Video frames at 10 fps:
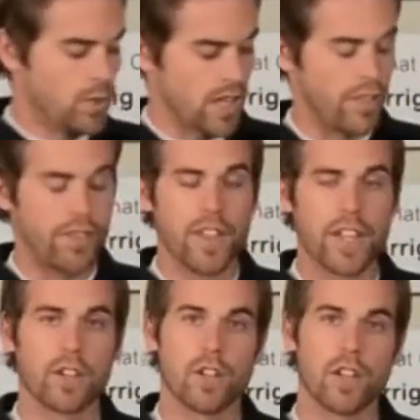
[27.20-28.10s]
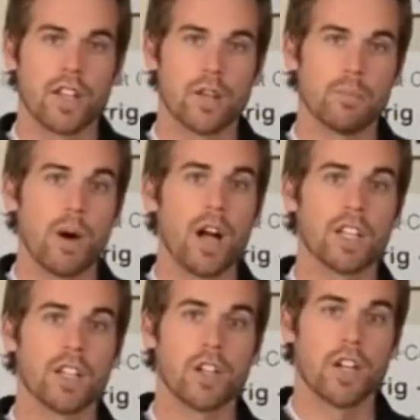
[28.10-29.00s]
a thicker
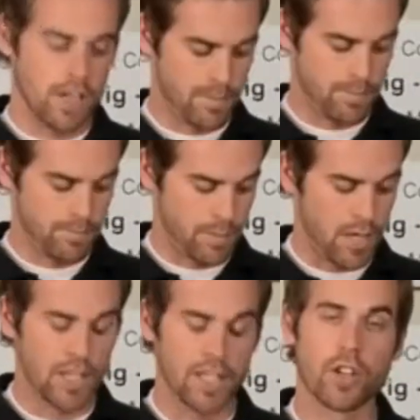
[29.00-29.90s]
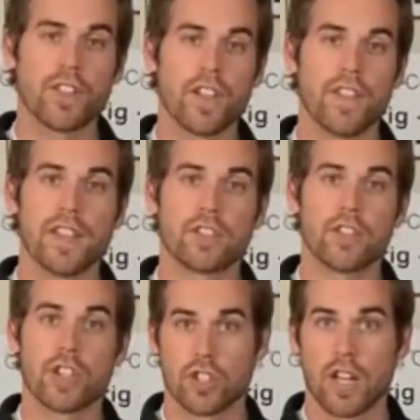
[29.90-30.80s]
polyurethane than
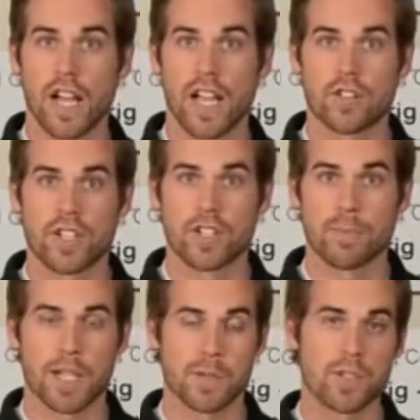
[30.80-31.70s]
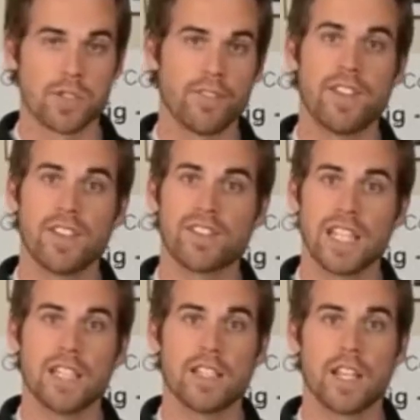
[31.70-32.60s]
traditional hydration packs. We use a
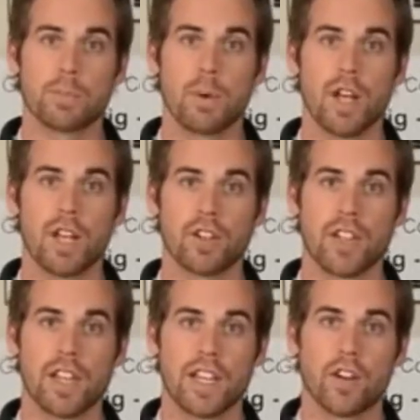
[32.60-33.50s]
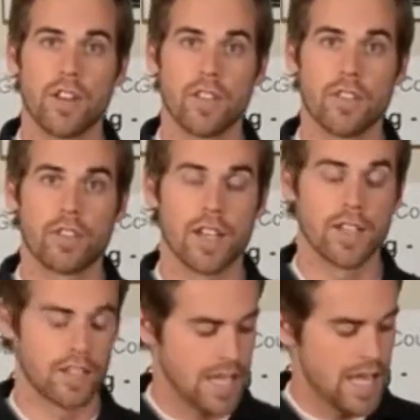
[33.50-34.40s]
15 denier polyurethane here on the front.
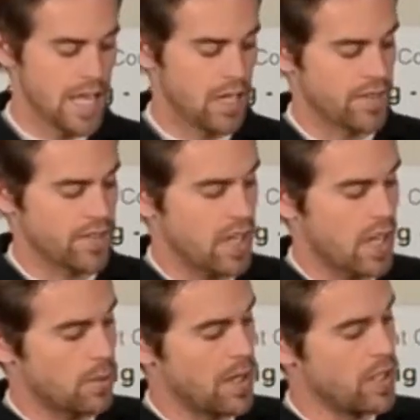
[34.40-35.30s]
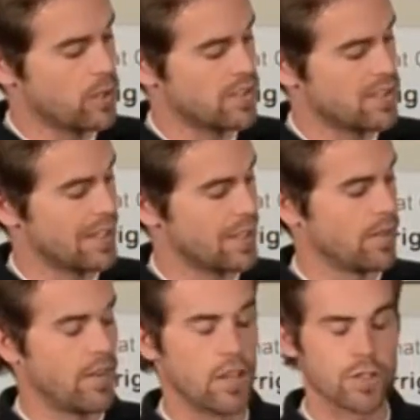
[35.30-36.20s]
And on this cutaway, you can see that we've
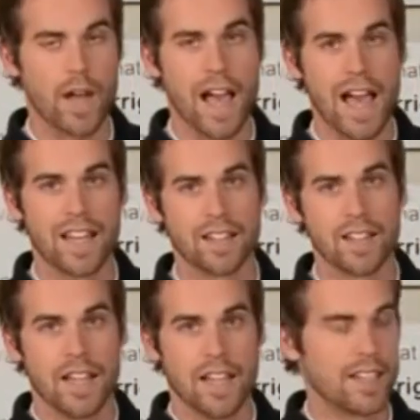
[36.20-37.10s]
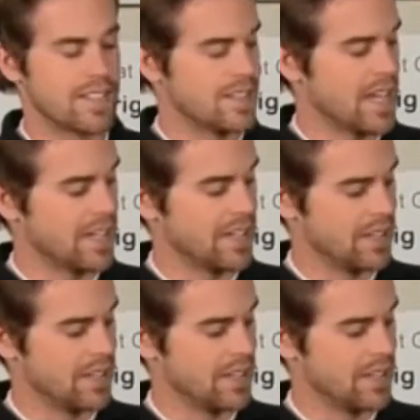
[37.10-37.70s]
also added a third